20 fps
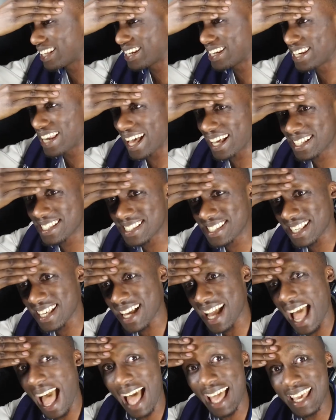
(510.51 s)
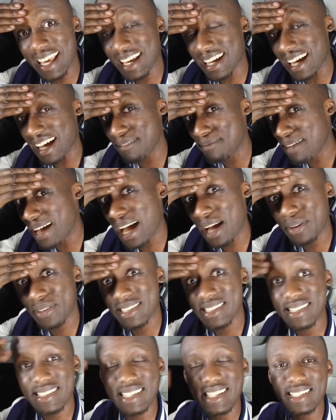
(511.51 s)
the next thing I come out
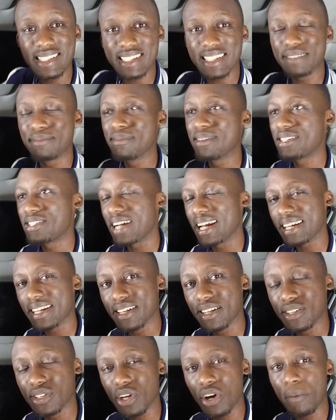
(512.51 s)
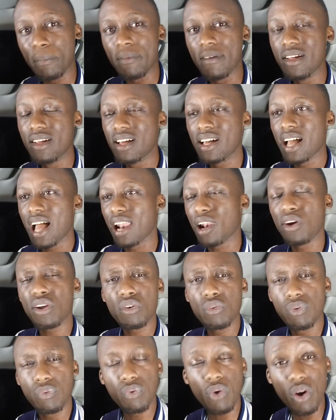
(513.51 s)
and see that I'm trending top a lot
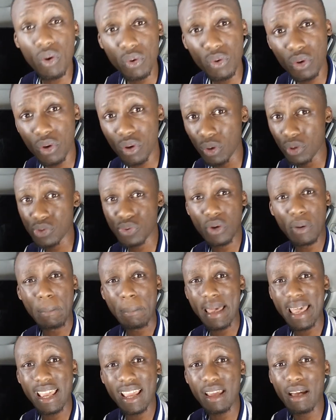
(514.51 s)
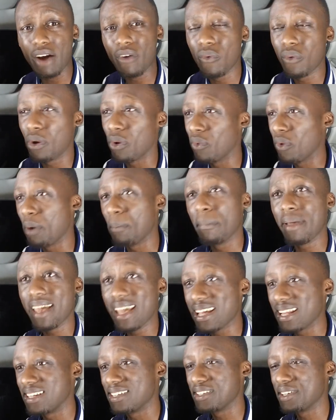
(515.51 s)
of phone calls were made, uh, were
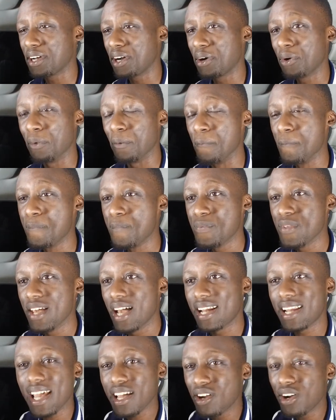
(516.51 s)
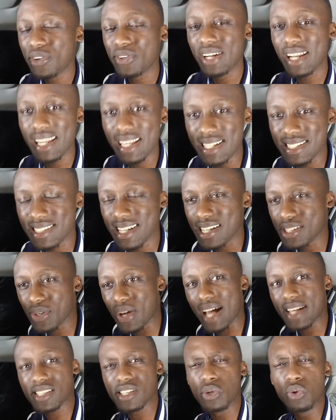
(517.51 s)
made, yo. And I got released. Guys were
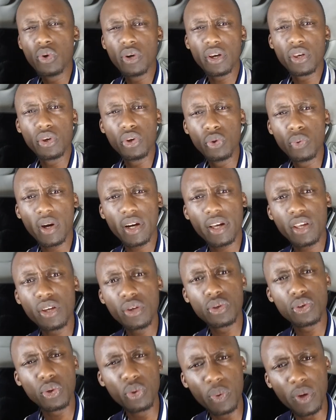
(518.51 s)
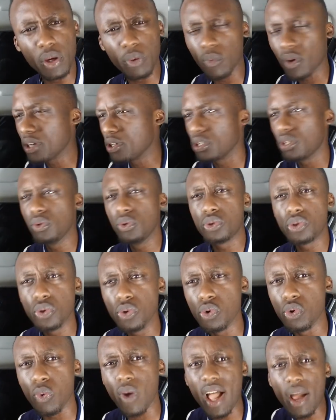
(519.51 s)
asking, "Who are you? What are you doing? What do you
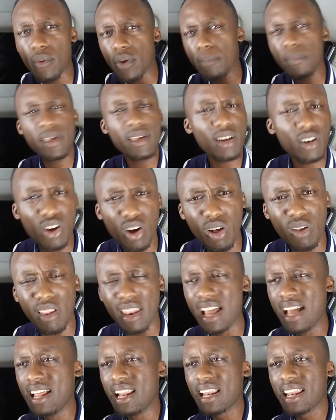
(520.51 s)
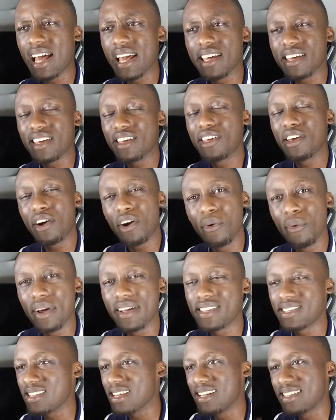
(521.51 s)
do? Why are we being called?" Like, yo,
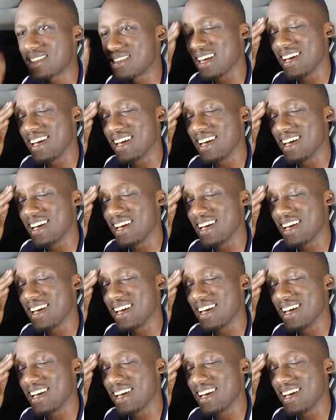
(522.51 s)
it's it's